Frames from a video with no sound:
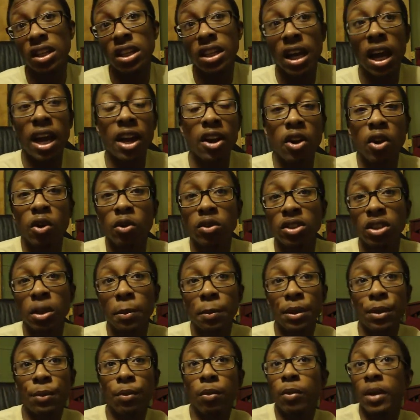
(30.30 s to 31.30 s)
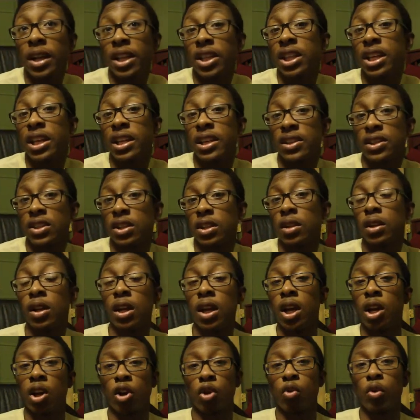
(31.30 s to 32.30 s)
I know some people might think it's a
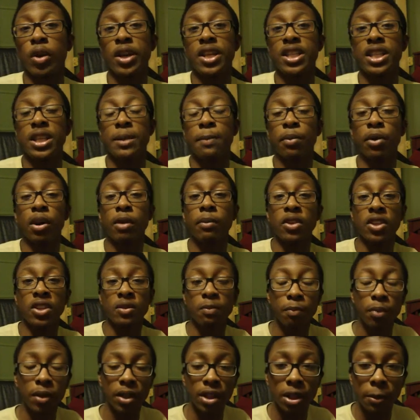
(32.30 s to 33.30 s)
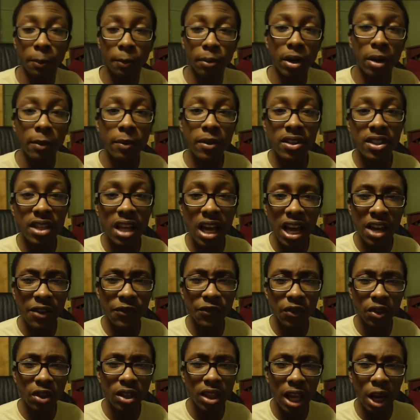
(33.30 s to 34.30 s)
crazy premise, but the premise I
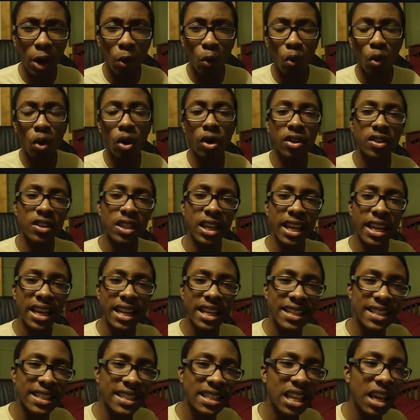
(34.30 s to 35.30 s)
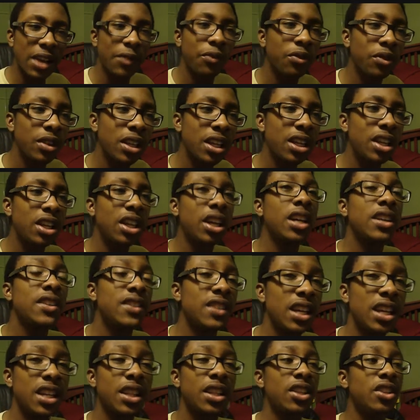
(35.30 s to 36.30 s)
feel like works, and it definitely
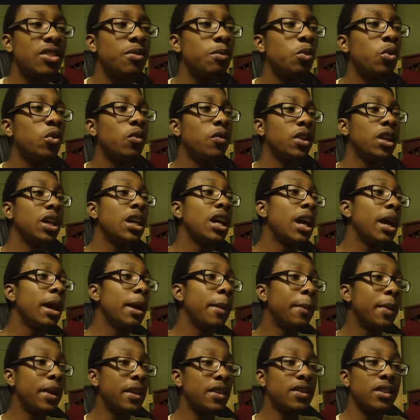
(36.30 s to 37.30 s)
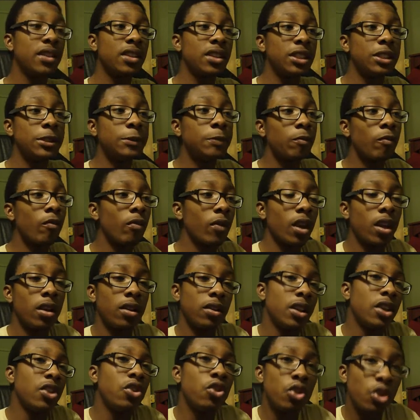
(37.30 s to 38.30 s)
does in this movie. Basically,
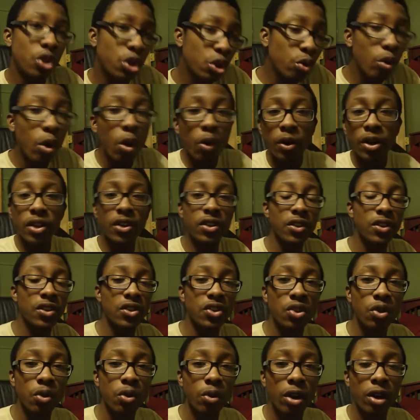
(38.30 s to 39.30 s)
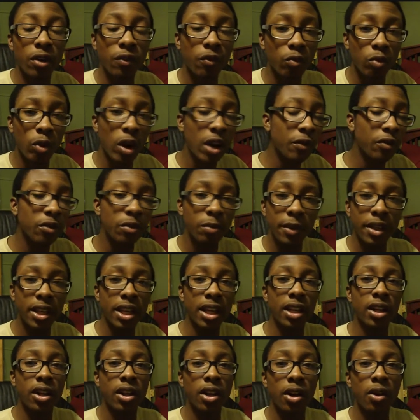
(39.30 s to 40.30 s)
you're thrown into the story right from the
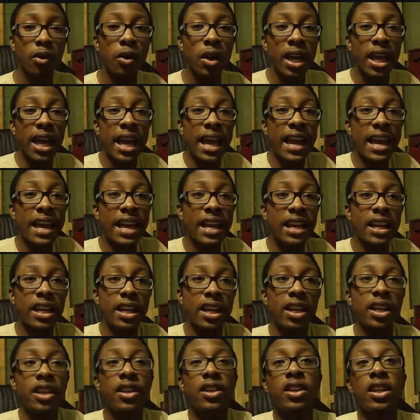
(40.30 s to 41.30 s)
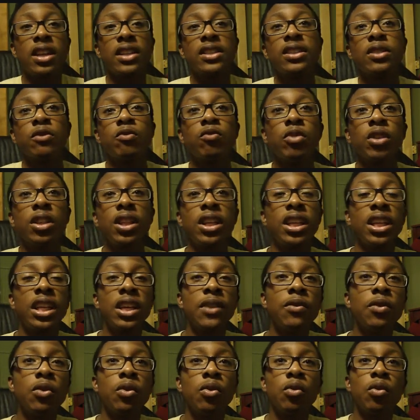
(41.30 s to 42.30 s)
get-go, and it doesn't really
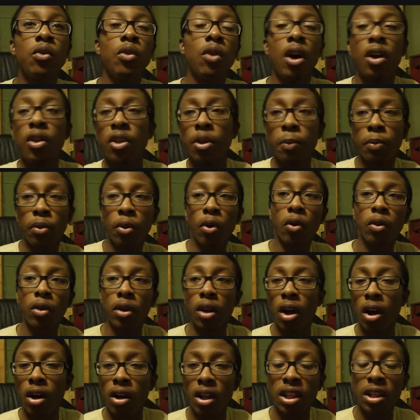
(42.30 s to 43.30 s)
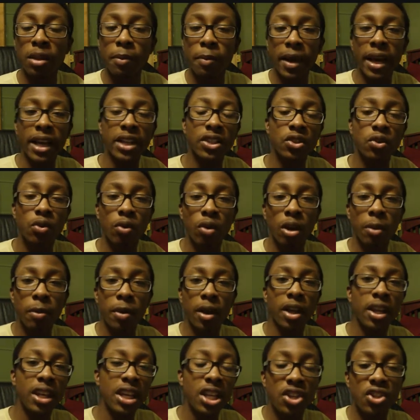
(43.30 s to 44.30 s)
give you all the prologue and the backstory
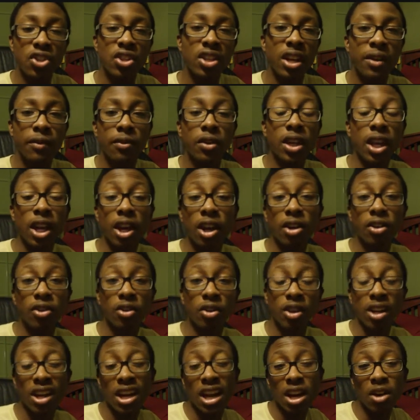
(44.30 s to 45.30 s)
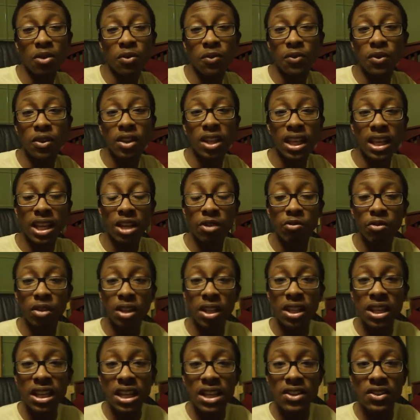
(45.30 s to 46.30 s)
about each and every character, and I don't feel like it
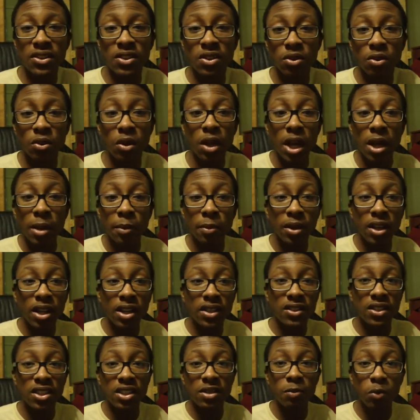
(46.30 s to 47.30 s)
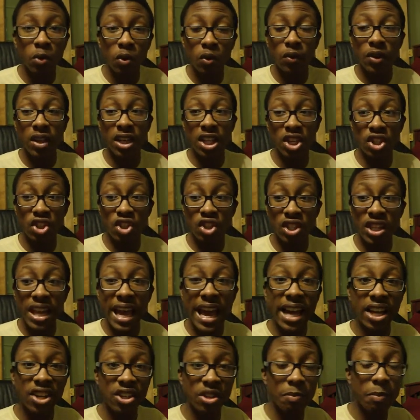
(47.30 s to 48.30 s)
really needs to, because this movie is just
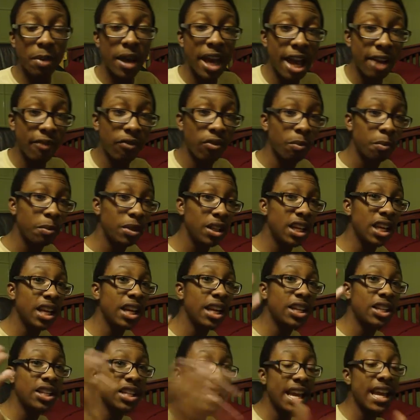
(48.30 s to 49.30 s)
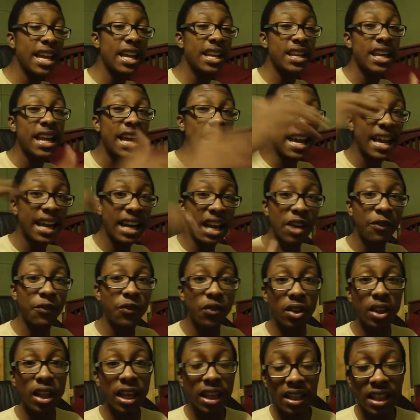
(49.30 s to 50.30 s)
action-packed from beginning to end, and I
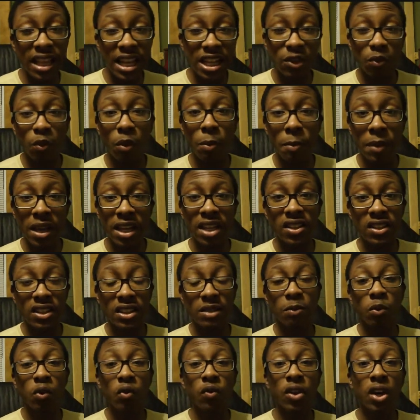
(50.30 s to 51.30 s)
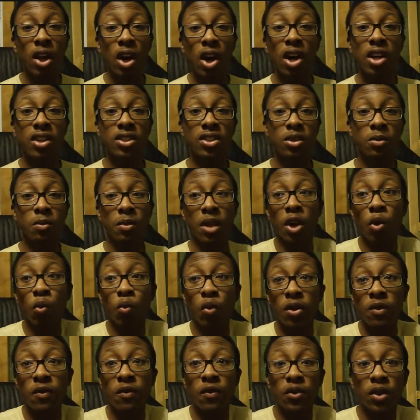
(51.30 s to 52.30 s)
feel like that's what makes this movie awesome. It
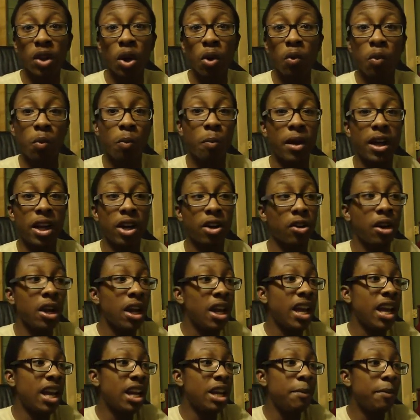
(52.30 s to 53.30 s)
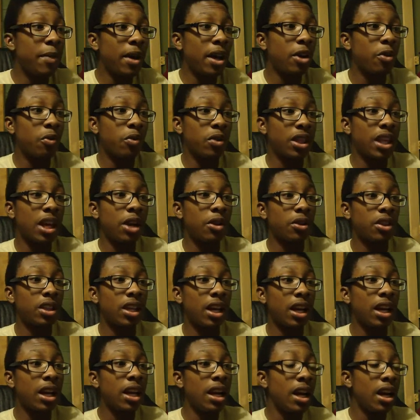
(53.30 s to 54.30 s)
wouldn't flow any better without
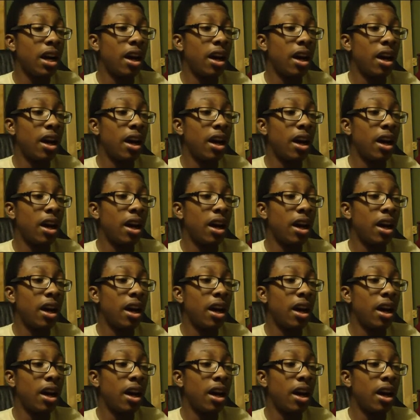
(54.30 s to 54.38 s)
that.